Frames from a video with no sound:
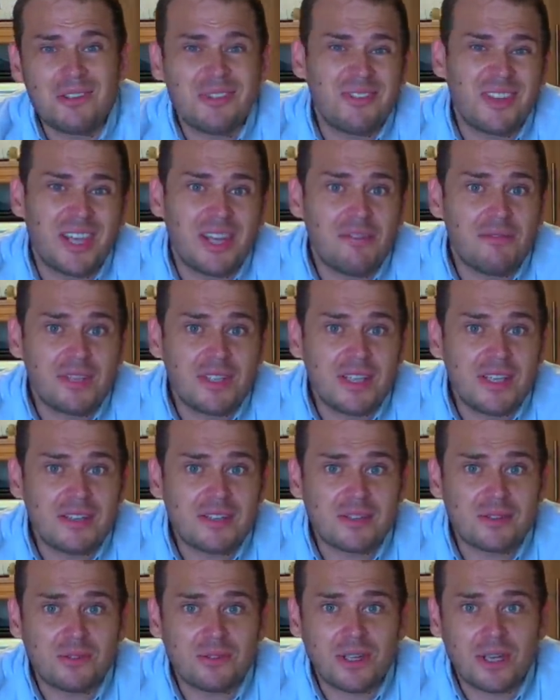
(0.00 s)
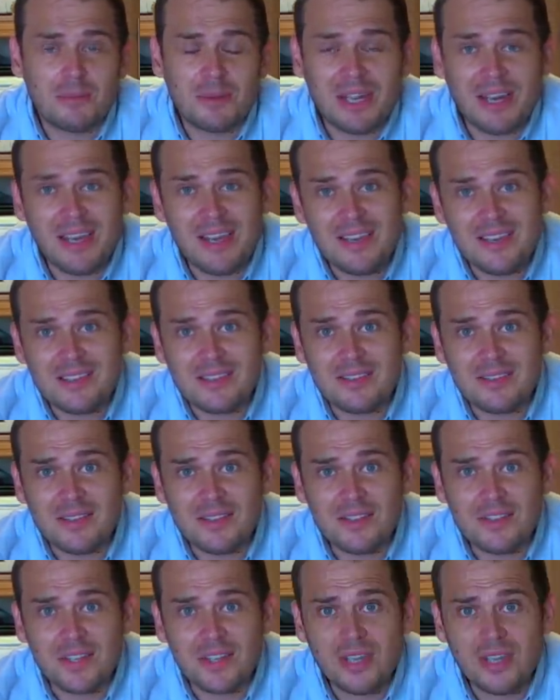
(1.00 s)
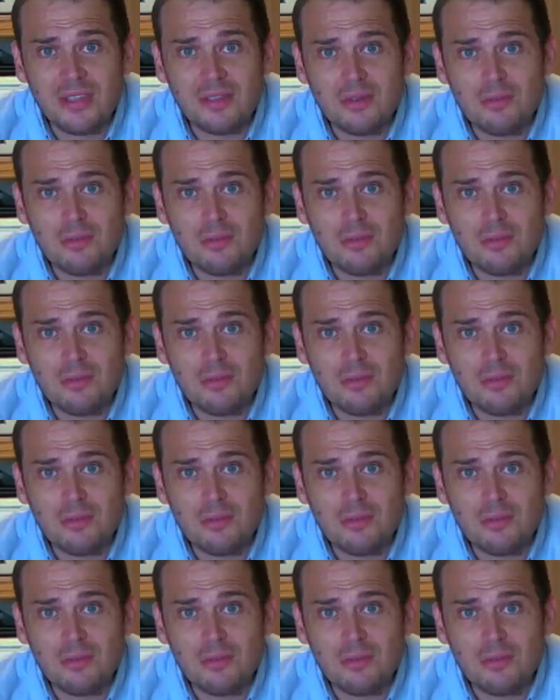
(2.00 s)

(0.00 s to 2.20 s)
if you get any visits or how many letters and things you get.